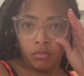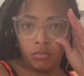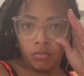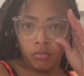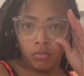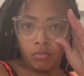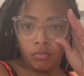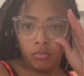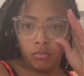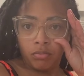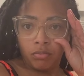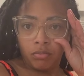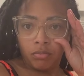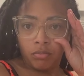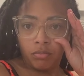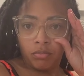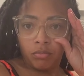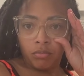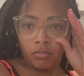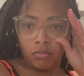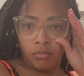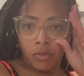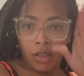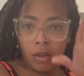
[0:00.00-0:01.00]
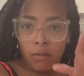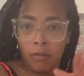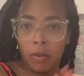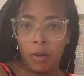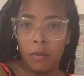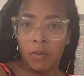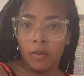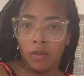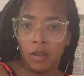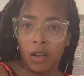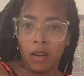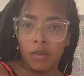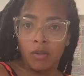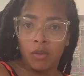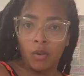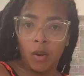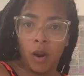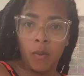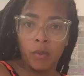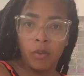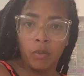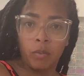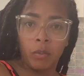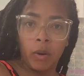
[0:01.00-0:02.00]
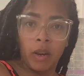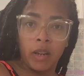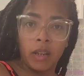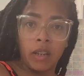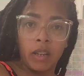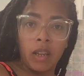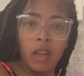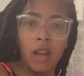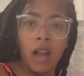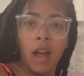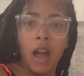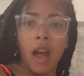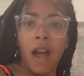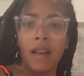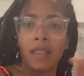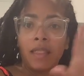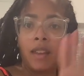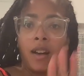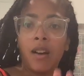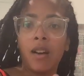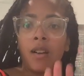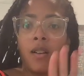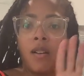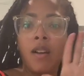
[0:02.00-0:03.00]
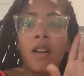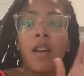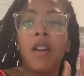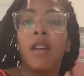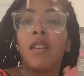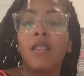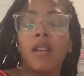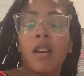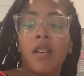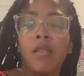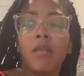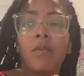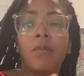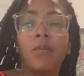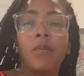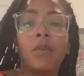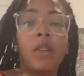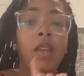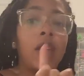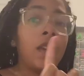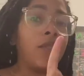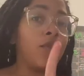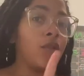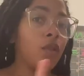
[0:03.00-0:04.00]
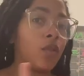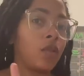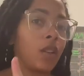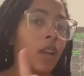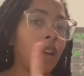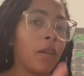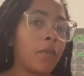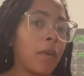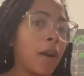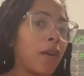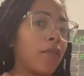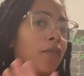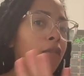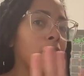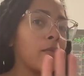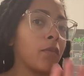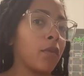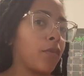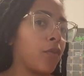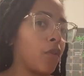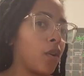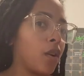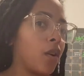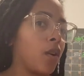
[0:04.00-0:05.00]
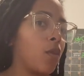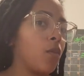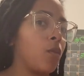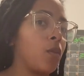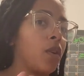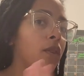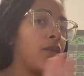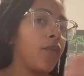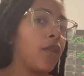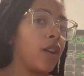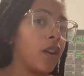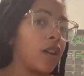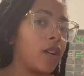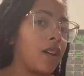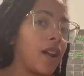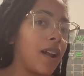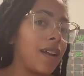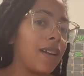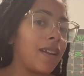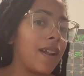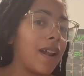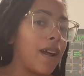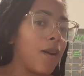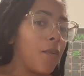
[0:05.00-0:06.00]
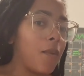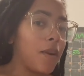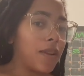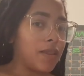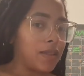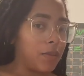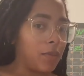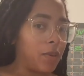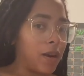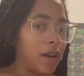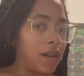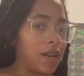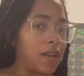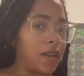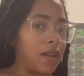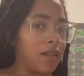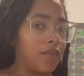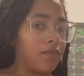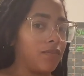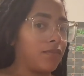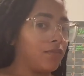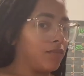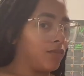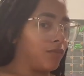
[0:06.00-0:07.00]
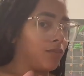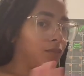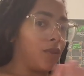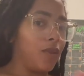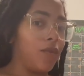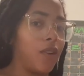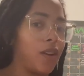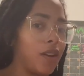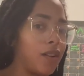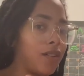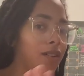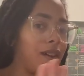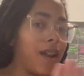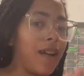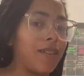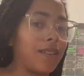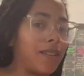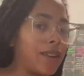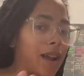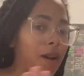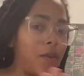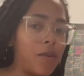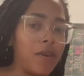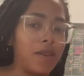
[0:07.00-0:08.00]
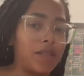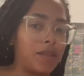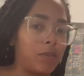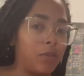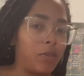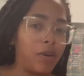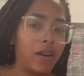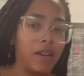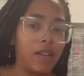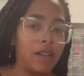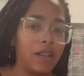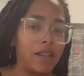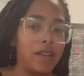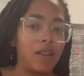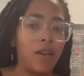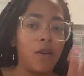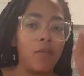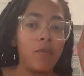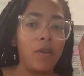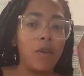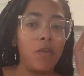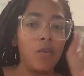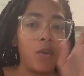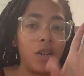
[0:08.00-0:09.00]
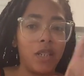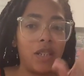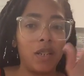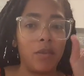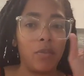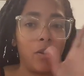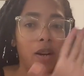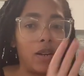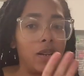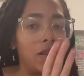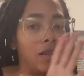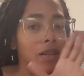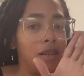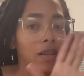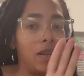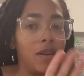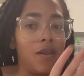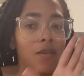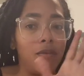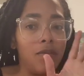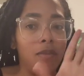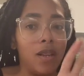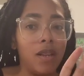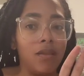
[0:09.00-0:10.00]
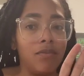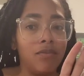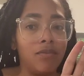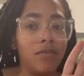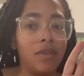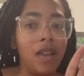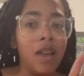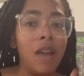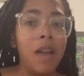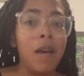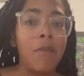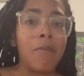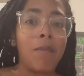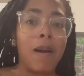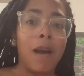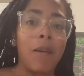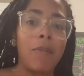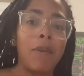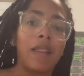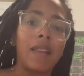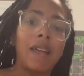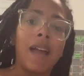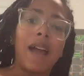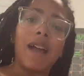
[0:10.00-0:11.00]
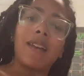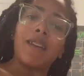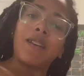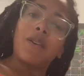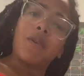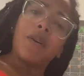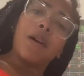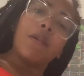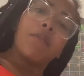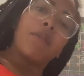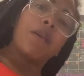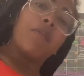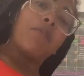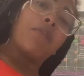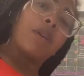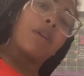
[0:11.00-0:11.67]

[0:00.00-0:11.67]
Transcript: who killed Them people told you I was pregnant. I thought no. If you talk about from before, we figured out that I wasn't pregnant. We figured out that I wasn't pregnant. Don't be wishing pregnancy on me. My belly. I know I'm